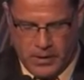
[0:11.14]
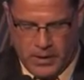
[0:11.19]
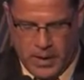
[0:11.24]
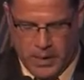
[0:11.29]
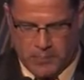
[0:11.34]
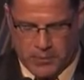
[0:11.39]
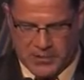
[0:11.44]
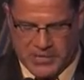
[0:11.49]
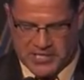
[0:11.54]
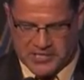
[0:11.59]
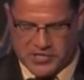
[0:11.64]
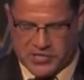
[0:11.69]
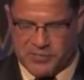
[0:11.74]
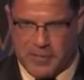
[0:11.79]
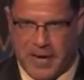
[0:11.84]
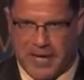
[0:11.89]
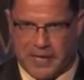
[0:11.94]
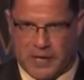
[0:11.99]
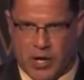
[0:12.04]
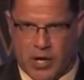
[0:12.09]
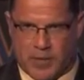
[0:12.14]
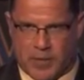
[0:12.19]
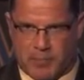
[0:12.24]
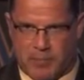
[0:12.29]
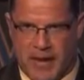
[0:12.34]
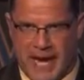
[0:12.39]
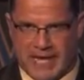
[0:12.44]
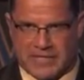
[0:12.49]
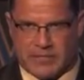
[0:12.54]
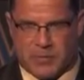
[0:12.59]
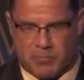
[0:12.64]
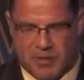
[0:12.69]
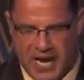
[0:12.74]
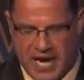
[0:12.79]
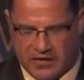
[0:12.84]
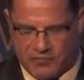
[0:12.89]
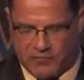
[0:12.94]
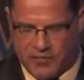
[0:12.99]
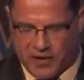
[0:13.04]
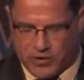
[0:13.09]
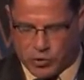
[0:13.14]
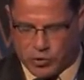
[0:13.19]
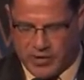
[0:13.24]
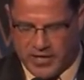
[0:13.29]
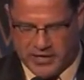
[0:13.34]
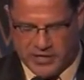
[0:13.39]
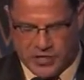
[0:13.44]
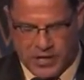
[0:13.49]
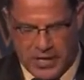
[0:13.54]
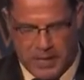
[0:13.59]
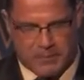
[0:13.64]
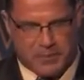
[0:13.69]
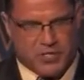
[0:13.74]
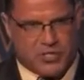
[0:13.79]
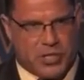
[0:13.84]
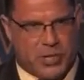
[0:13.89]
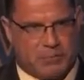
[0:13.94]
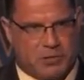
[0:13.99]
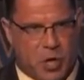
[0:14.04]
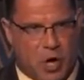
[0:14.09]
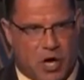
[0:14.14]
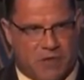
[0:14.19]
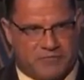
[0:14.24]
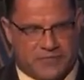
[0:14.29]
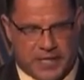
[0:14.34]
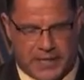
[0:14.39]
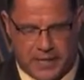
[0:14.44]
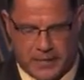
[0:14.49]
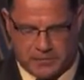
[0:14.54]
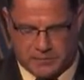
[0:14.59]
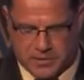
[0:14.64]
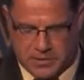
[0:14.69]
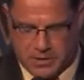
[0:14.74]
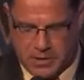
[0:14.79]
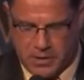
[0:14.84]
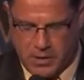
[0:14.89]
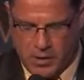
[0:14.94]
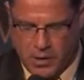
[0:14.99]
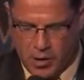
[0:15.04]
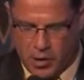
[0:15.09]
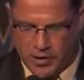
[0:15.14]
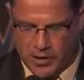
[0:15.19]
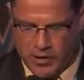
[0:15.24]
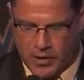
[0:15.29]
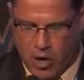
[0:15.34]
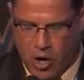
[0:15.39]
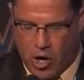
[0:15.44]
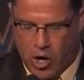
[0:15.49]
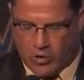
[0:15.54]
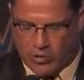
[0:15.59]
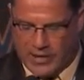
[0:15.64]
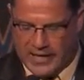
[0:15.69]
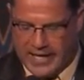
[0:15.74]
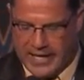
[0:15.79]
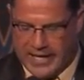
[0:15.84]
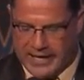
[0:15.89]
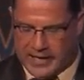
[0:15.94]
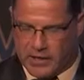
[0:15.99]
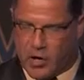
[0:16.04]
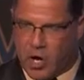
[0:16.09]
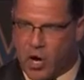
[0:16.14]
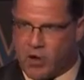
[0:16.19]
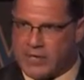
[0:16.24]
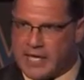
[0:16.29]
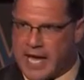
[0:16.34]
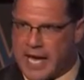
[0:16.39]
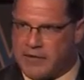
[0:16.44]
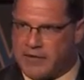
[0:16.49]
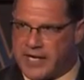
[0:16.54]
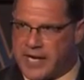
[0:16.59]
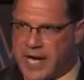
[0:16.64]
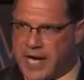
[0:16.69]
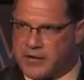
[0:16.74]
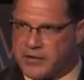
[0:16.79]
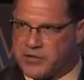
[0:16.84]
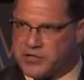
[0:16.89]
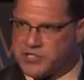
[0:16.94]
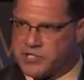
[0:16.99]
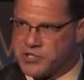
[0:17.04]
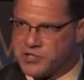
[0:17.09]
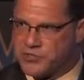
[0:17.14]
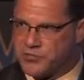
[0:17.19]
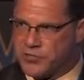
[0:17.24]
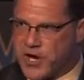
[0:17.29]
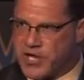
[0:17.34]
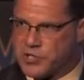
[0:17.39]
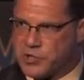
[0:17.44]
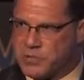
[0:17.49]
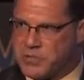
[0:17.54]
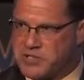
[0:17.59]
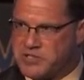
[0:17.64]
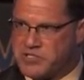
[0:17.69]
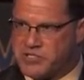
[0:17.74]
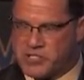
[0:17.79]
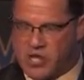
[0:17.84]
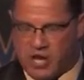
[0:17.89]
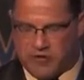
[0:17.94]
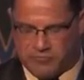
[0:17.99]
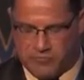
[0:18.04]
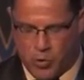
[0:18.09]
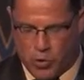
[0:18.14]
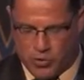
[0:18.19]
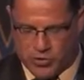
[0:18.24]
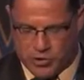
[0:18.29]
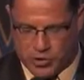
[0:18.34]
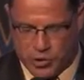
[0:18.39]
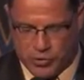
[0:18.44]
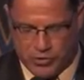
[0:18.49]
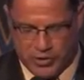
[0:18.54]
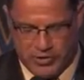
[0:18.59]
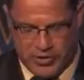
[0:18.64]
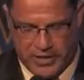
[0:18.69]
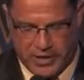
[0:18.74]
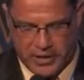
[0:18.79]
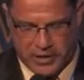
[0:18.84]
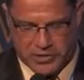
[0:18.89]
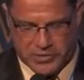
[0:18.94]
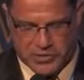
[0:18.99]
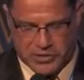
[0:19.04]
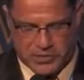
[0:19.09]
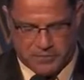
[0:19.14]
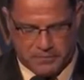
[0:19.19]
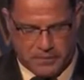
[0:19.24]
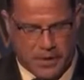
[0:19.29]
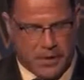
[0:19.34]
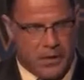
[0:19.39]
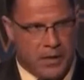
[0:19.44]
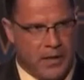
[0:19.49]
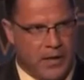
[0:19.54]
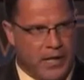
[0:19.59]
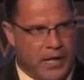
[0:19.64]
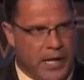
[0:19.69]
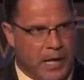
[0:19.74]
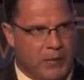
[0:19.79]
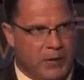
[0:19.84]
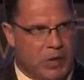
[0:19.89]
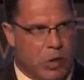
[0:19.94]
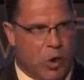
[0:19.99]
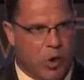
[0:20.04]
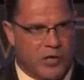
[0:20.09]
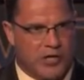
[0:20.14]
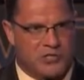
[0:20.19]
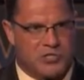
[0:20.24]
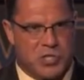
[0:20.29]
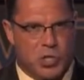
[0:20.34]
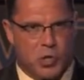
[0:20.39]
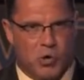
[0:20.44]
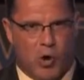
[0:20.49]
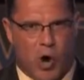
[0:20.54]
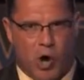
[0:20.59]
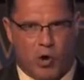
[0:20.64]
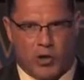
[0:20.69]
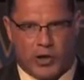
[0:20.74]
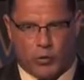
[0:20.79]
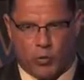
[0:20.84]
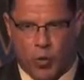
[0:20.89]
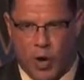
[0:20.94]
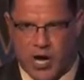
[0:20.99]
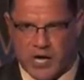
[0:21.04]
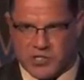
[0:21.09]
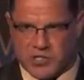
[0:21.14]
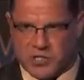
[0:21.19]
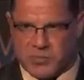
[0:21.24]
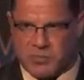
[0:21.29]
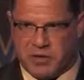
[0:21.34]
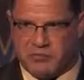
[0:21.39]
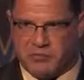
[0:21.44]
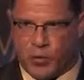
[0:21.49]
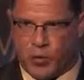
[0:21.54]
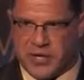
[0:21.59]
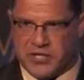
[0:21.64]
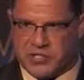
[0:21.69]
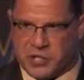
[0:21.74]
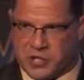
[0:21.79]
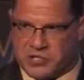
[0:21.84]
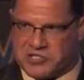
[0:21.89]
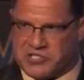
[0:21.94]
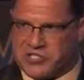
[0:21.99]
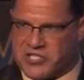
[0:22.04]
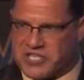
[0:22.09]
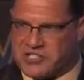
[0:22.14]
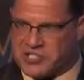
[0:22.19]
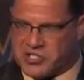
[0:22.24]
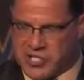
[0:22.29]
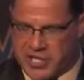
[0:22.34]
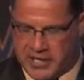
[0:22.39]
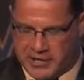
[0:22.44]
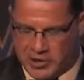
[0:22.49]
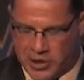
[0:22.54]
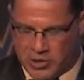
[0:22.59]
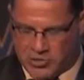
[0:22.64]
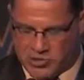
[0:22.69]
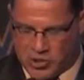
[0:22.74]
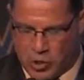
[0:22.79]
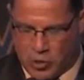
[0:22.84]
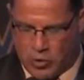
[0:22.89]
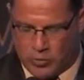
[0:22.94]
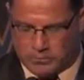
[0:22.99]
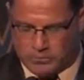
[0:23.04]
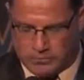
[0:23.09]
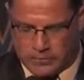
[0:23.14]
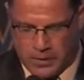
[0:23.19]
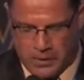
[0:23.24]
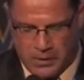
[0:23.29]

He participated on the back-to-back Federal League Championship golf teams, earning all-league and all-county honors his freshman, sophomore, and junior years. He recorded 2 hole-in-ones before he turned 16 years old.